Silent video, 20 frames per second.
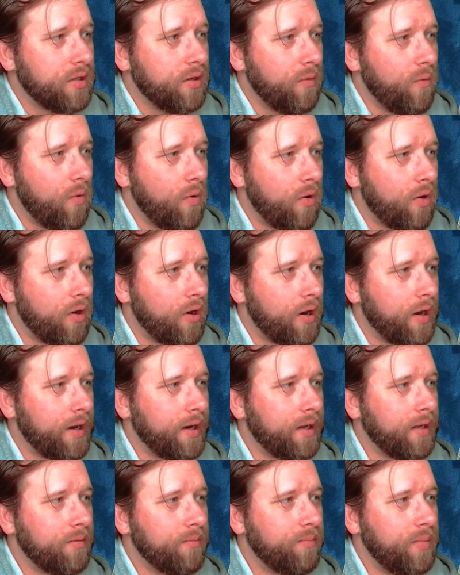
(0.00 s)
the
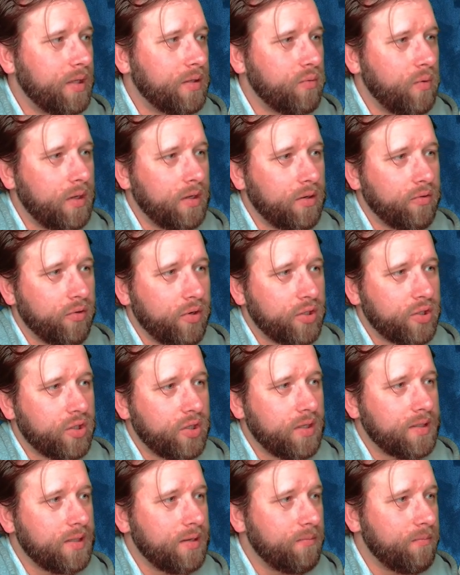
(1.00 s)
warring between
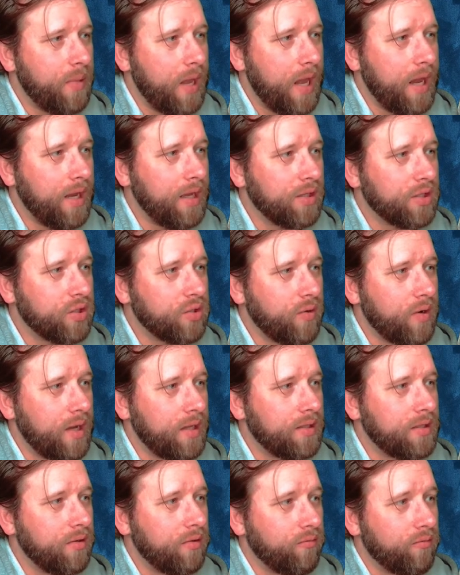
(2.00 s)
Christians and pagans
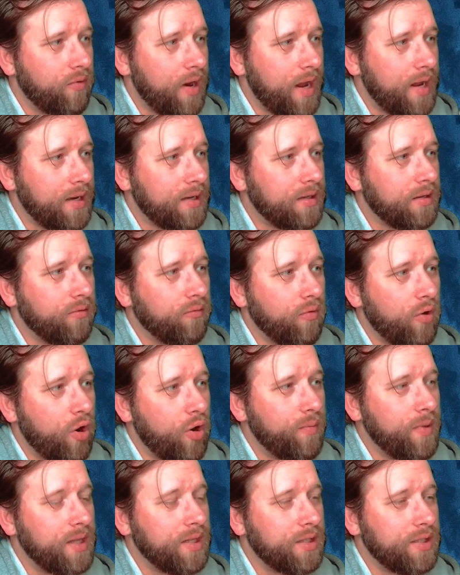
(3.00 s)
threatened to rend
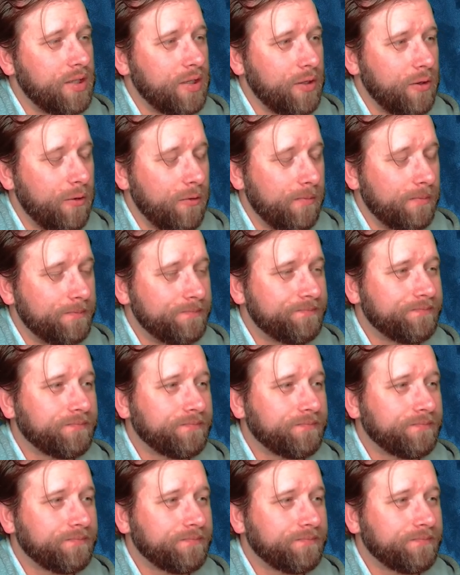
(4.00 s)
Rome in two.